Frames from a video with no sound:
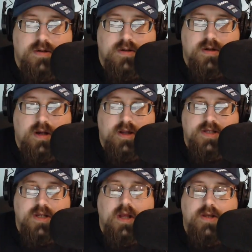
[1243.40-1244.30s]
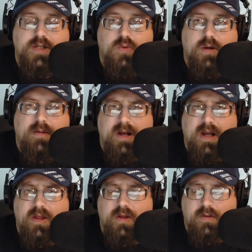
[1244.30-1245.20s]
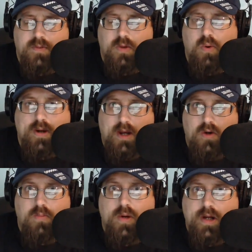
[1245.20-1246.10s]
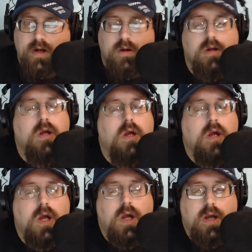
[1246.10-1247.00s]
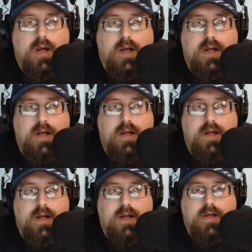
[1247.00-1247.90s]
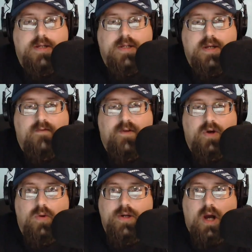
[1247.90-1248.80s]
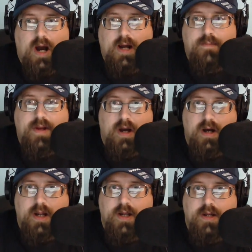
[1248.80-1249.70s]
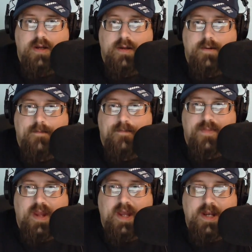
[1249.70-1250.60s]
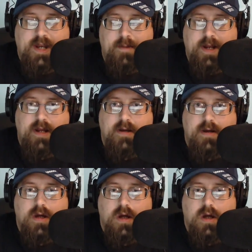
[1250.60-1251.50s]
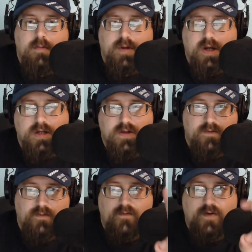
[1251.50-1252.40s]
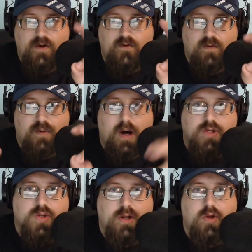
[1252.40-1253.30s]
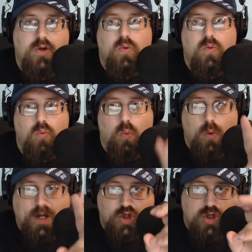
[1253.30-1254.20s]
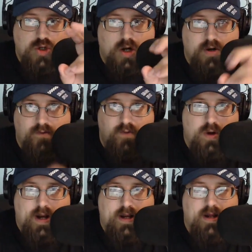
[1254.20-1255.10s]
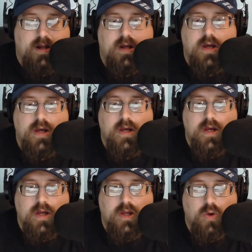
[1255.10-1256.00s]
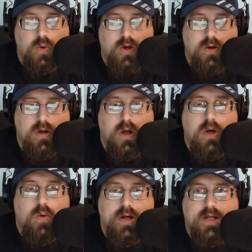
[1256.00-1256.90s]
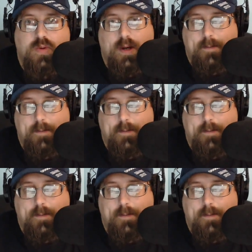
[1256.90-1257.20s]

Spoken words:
and this is where I'm kinda getting the point and counterpoint here, is if you're going to hide behind anonymity because of fear of reprisal and you don't wish Dr. Ford any ill will, well, guess what?